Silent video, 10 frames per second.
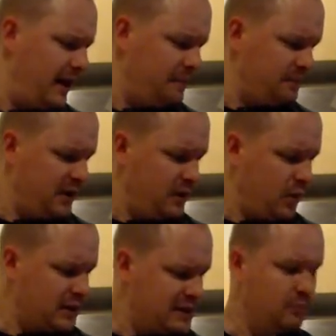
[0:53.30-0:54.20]
You
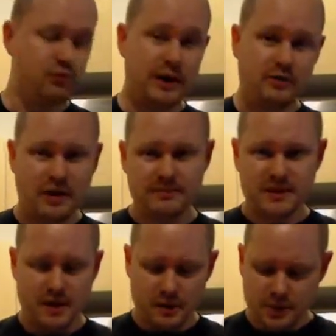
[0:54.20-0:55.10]
want some breadcrumbs.
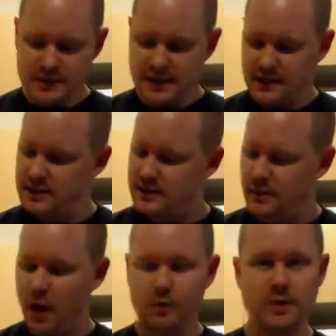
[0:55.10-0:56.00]
I'm using some
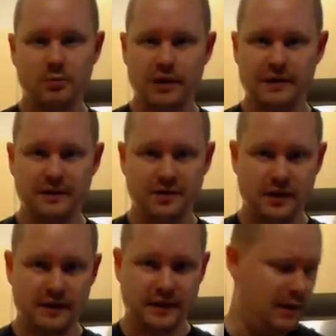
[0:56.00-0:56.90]
wholemeal bread that I've got in the
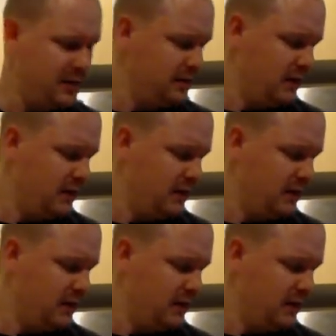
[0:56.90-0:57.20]
cupboard.